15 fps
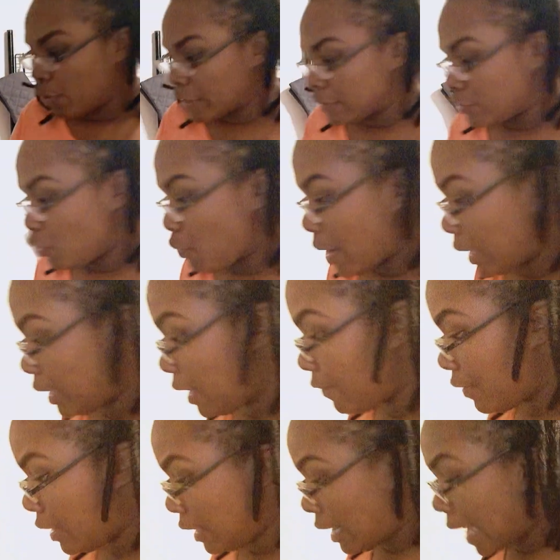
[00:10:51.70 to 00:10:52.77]
as you ain't
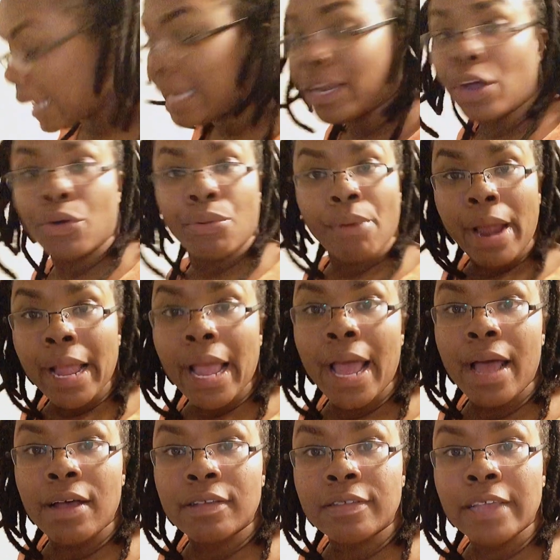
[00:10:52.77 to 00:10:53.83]
living like in a crack
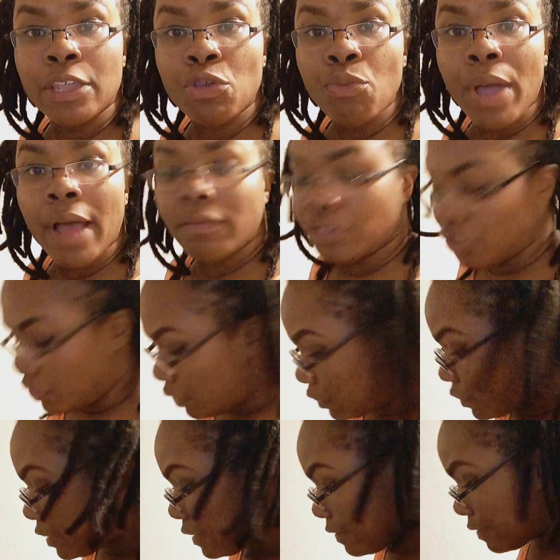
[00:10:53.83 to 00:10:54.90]
house and you have
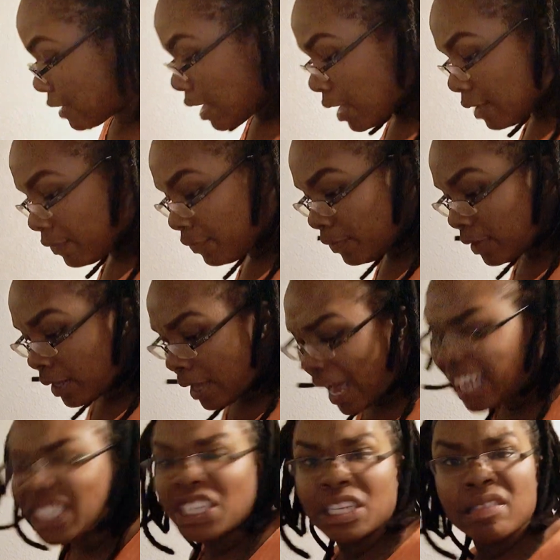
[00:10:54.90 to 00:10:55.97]
children and stuff.
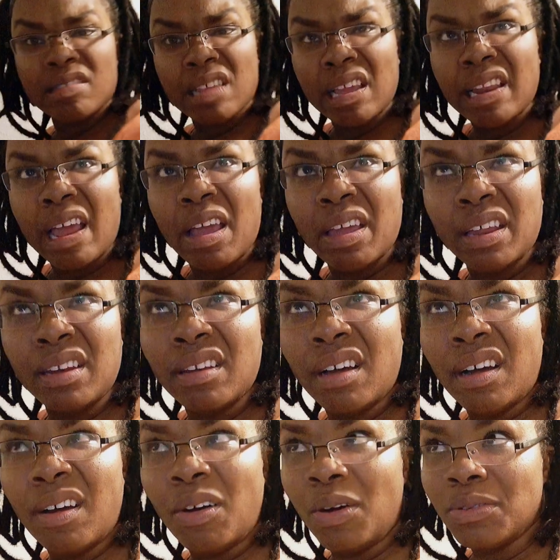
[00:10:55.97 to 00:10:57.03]
I shouldn't say that
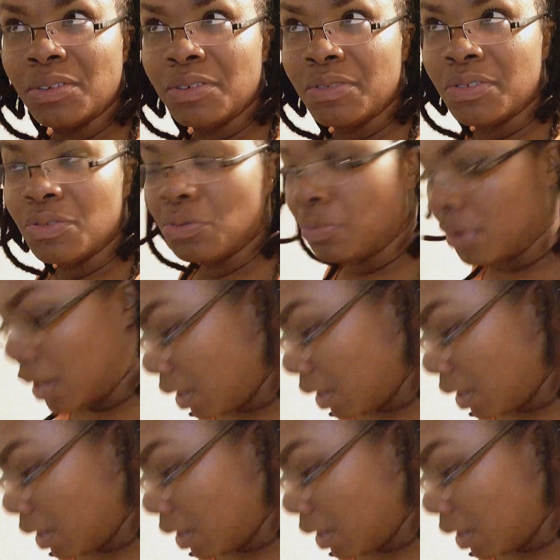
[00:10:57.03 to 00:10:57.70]
on YouTube.